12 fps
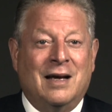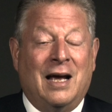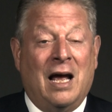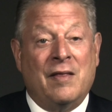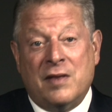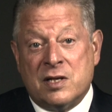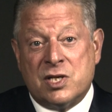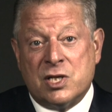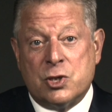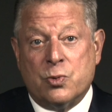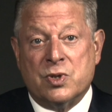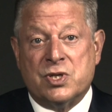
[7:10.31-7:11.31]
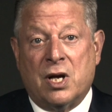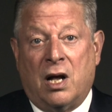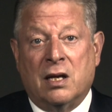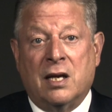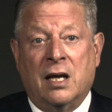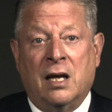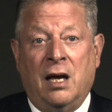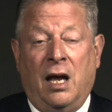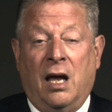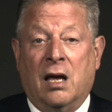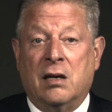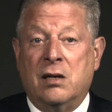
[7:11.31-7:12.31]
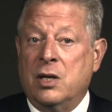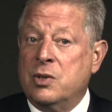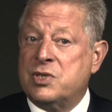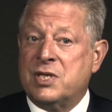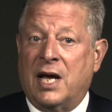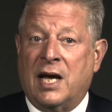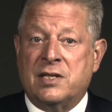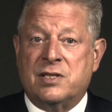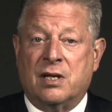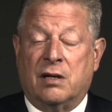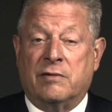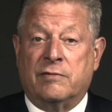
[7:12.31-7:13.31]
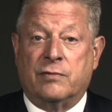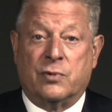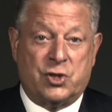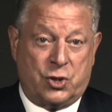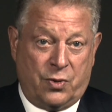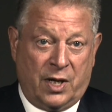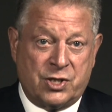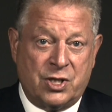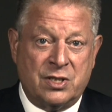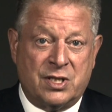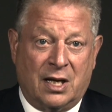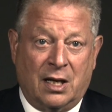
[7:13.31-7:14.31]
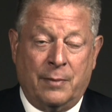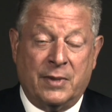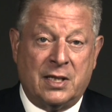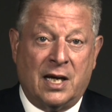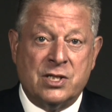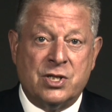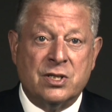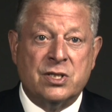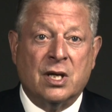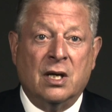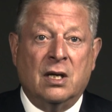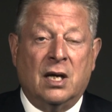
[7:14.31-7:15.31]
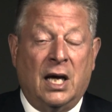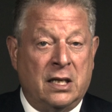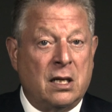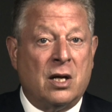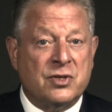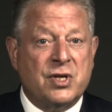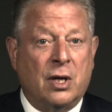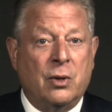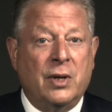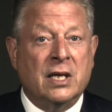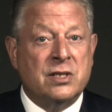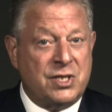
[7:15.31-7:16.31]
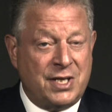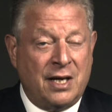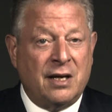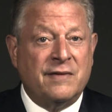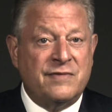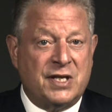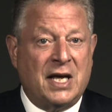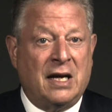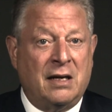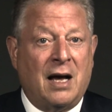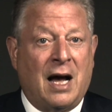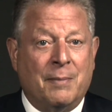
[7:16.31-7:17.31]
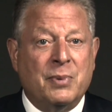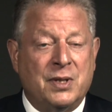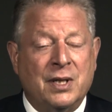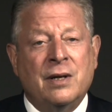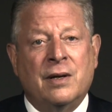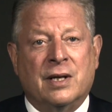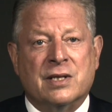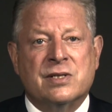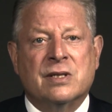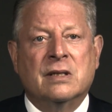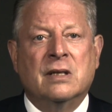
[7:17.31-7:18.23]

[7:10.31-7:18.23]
And this is resulting in new sets of restrictions and limitations, and also incentives and opportunities.